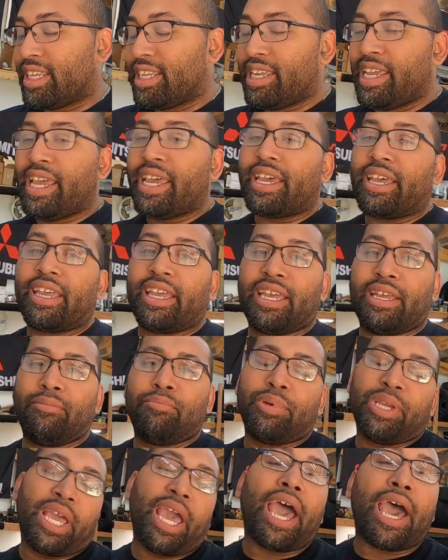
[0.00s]
yeah
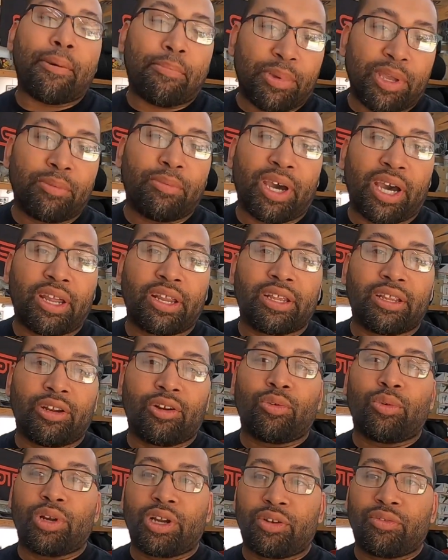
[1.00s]
and be happy about it
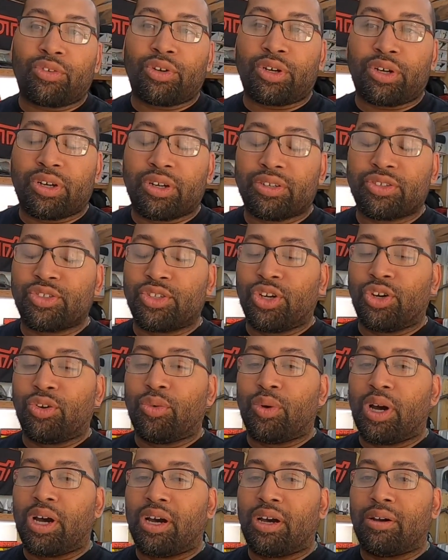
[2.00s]
or whatever
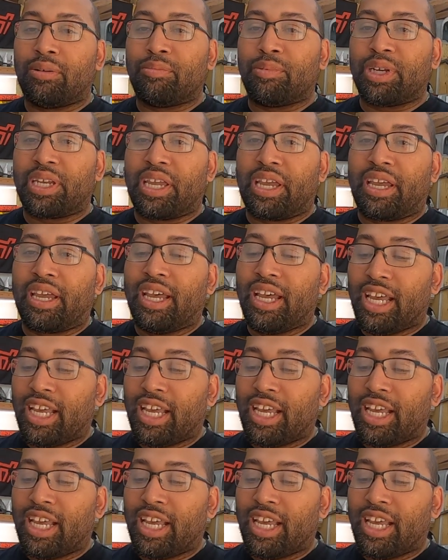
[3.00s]
so uh, but yeah